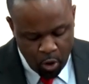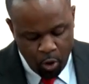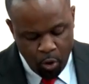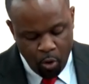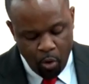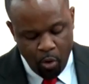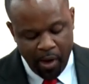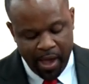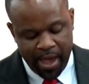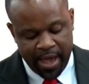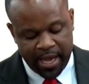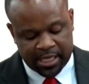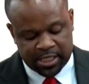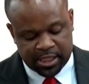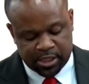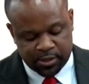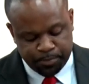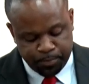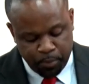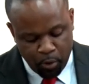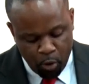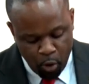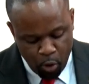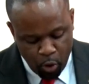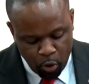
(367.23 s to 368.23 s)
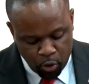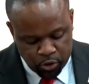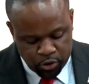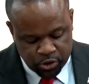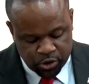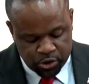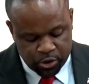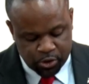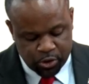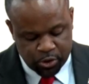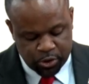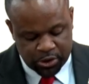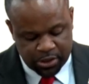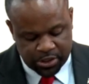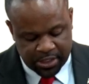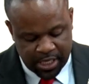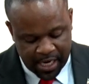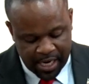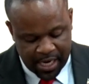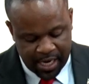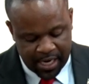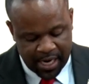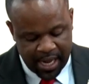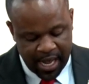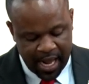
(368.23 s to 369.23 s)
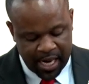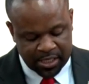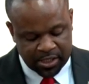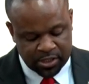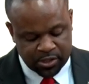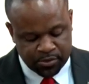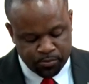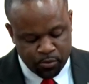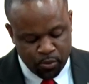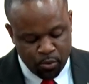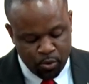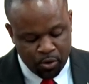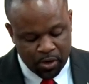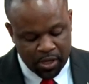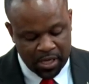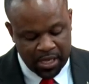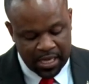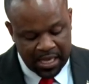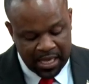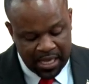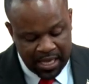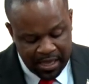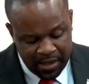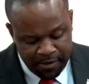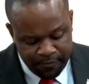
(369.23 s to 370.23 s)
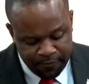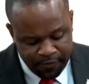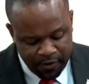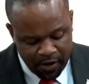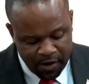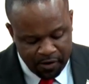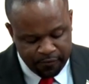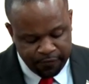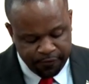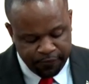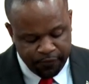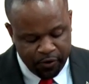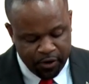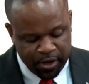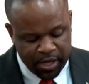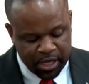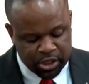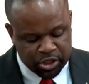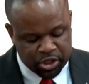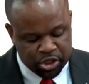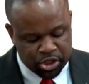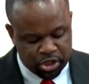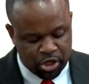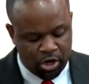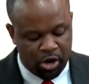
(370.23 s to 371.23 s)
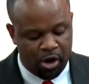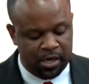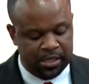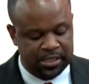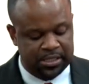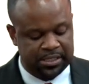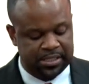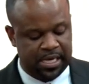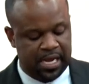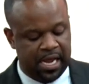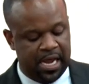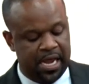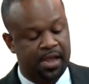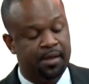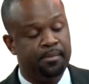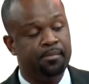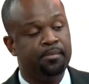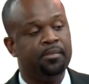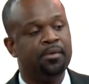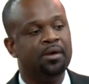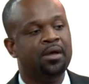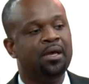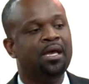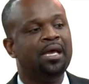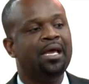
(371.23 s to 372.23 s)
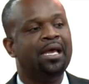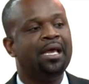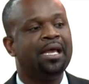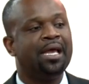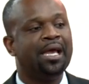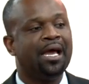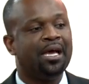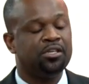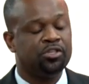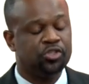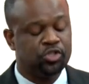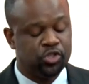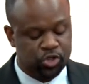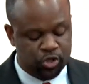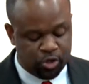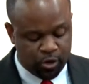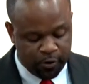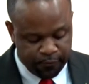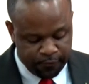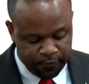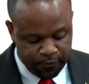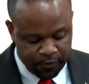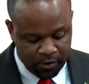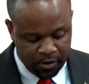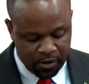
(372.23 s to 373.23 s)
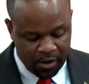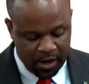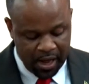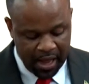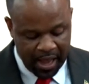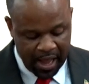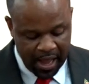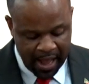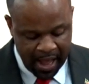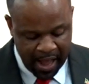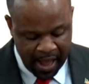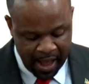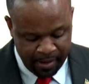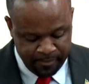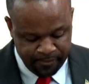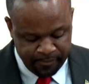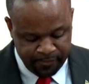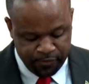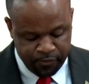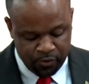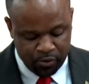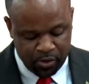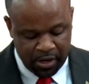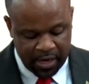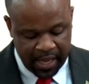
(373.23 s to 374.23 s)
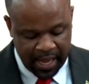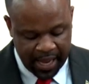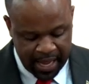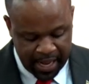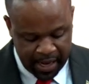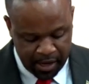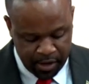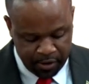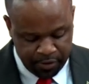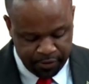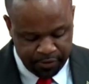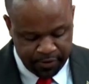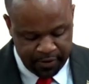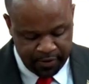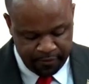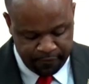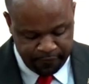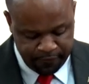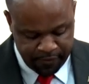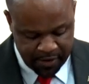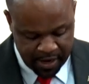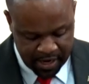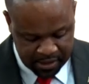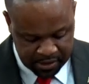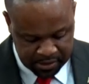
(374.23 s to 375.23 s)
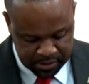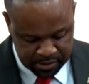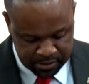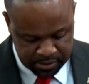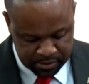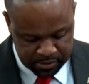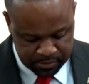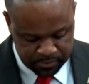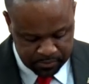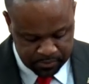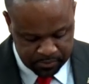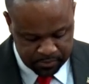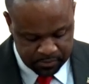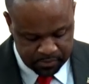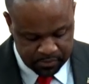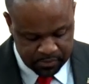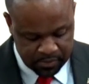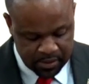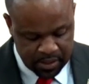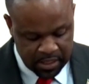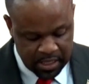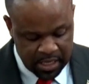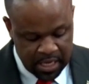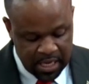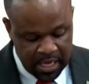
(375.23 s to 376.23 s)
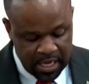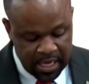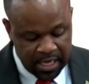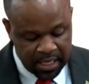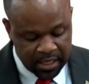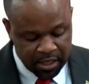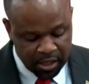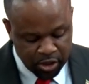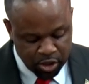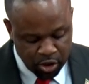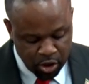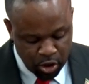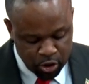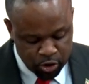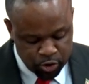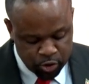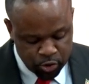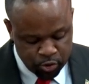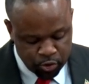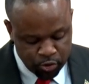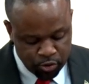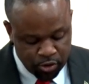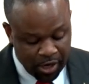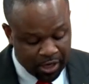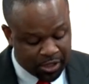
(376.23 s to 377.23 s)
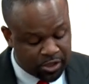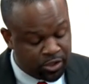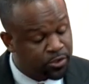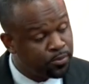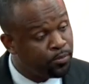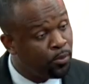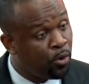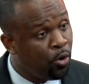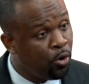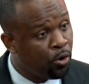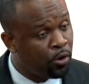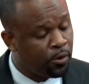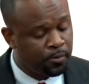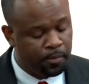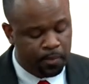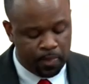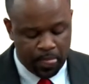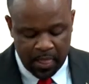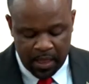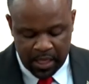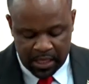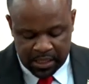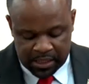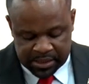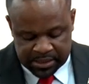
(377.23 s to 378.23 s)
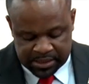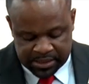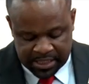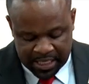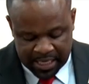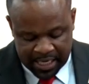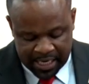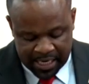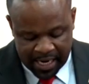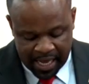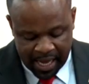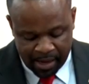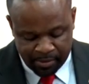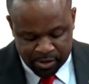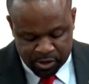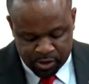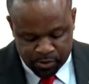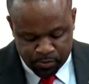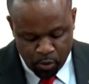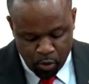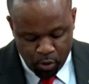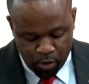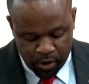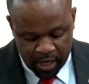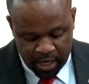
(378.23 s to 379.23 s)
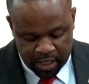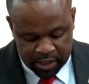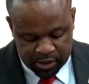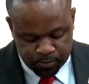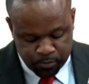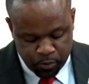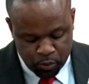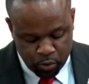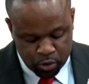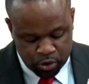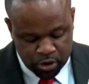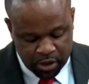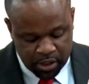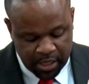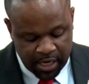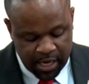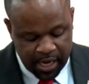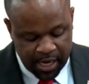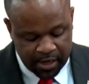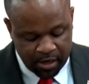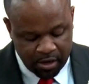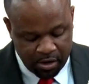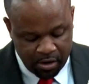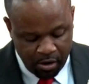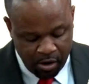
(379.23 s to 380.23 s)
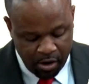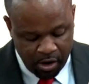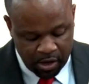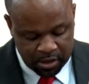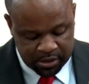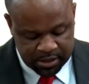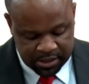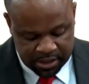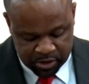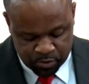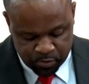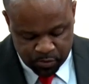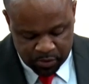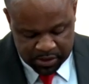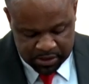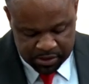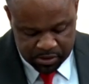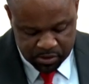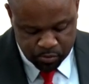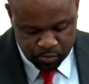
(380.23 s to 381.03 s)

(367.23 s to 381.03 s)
who are exposed to secondhand smoke, even for a short time, can suffer harmful health effects. In adults who do not smoke, secondhand smoke exposure can cause, as we